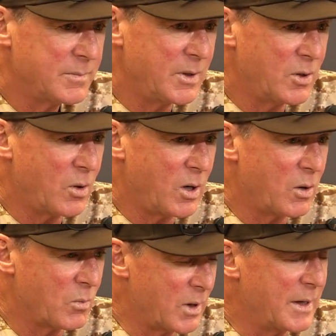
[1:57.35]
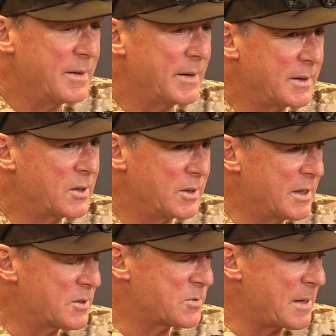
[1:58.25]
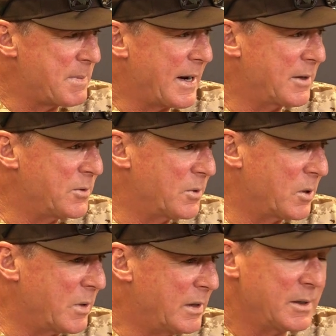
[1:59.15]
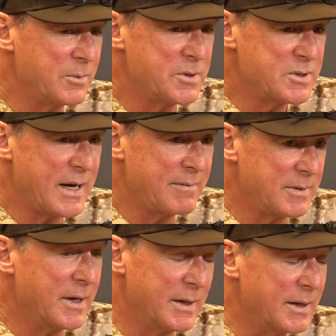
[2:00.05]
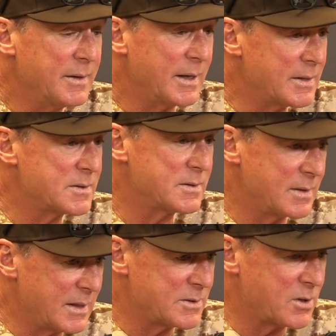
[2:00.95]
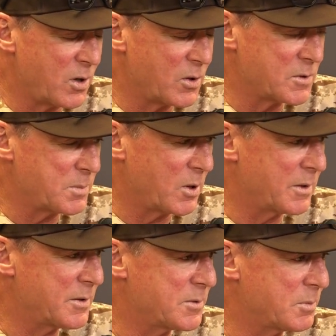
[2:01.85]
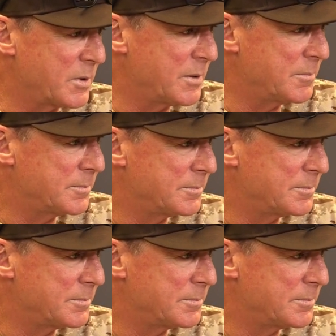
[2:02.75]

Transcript: you know, a run that could get us right back into it quickly. We just haven't done it. That's the hardest part at this point.